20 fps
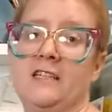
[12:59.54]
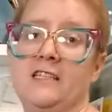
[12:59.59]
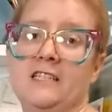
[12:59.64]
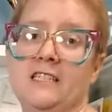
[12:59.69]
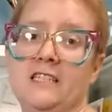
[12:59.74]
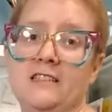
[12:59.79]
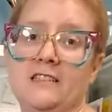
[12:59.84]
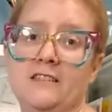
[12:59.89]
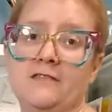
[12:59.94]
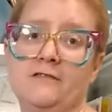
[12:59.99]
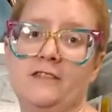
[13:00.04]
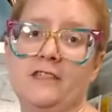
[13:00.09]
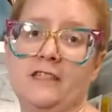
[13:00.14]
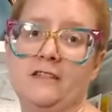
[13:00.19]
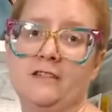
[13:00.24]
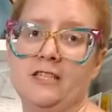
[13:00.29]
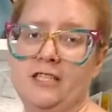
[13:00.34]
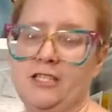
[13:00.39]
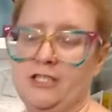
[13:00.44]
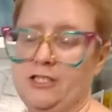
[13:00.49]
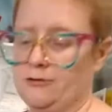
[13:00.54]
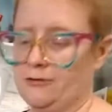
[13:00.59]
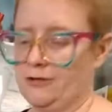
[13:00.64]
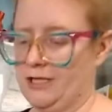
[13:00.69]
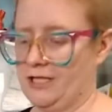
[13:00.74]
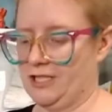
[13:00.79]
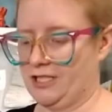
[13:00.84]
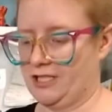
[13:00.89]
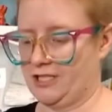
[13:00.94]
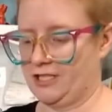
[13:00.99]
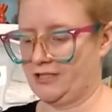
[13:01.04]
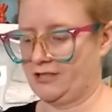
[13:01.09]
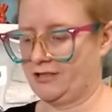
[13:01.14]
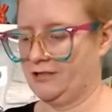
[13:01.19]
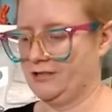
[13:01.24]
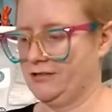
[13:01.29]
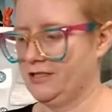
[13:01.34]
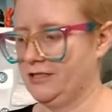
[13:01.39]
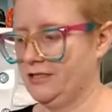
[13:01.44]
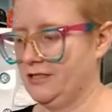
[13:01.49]
She has a very shortish
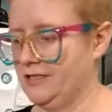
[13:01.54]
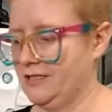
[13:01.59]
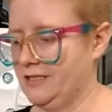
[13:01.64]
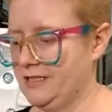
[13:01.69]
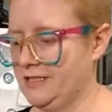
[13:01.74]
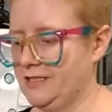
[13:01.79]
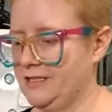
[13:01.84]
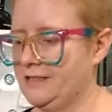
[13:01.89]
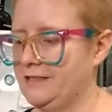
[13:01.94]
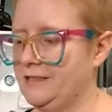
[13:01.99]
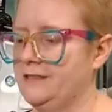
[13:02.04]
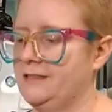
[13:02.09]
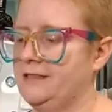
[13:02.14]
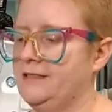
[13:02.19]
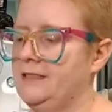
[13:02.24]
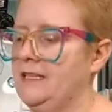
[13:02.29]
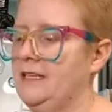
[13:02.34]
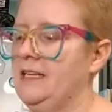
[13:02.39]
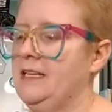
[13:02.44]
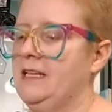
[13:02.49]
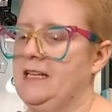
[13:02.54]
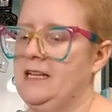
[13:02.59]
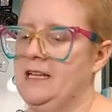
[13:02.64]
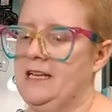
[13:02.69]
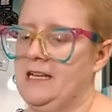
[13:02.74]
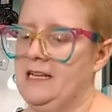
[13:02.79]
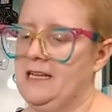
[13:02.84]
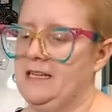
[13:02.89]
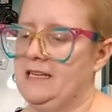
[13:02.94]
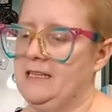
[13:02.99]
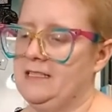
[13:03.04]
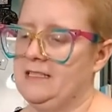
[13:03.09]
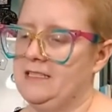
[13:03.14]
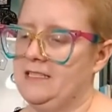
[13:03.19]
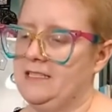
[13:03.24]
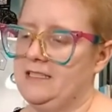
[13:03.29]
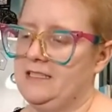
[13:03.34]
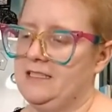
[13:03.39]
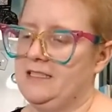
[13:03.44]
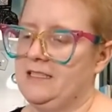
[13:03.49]
skirt on. And
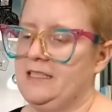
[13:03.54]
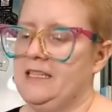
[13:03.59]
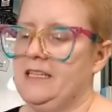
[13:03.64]
just